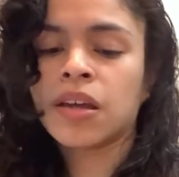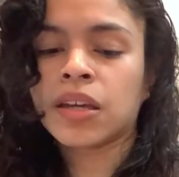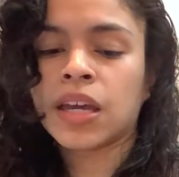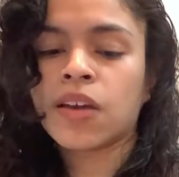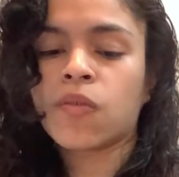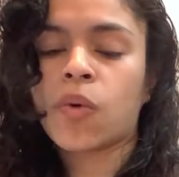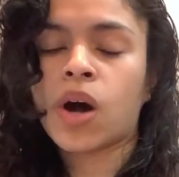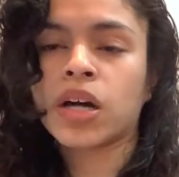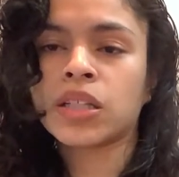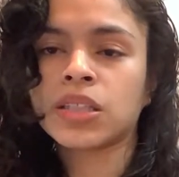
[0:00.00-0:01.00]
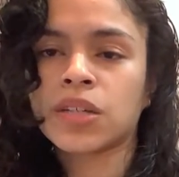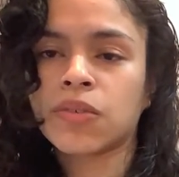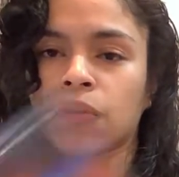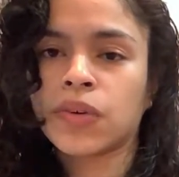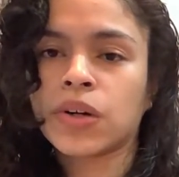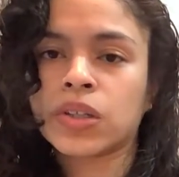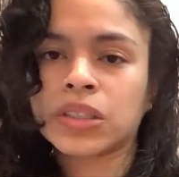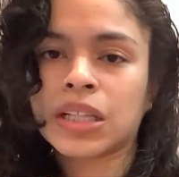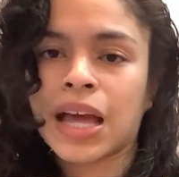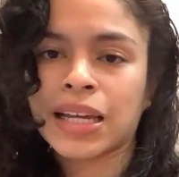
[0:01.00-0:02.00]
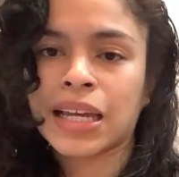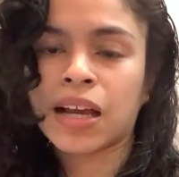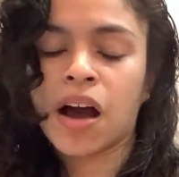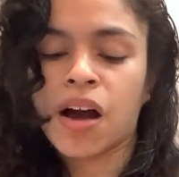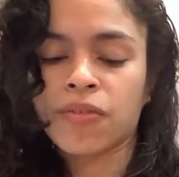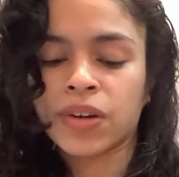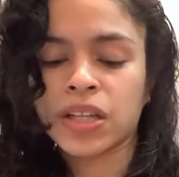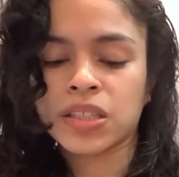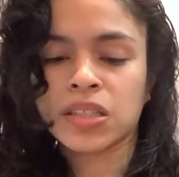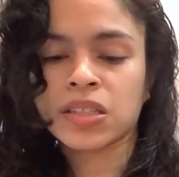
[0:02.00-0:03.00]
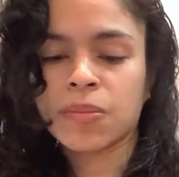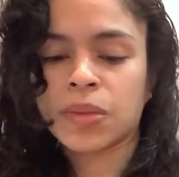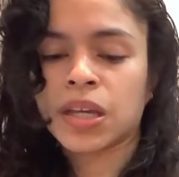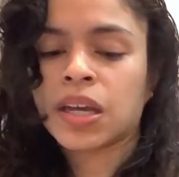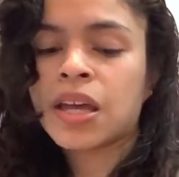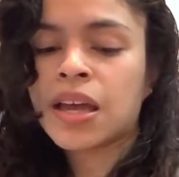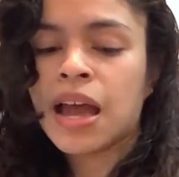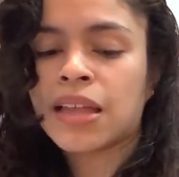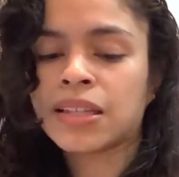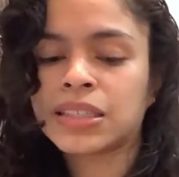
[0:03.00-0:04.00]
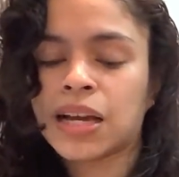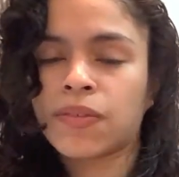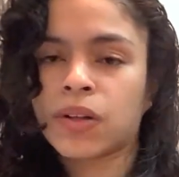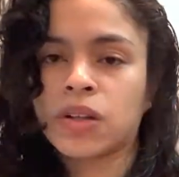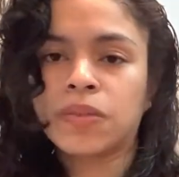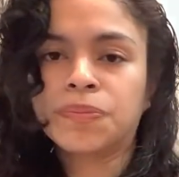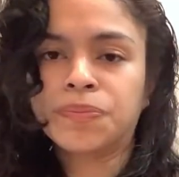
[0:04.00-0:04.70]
King of Wands in reverse, lacking confidence in something. And the Devil.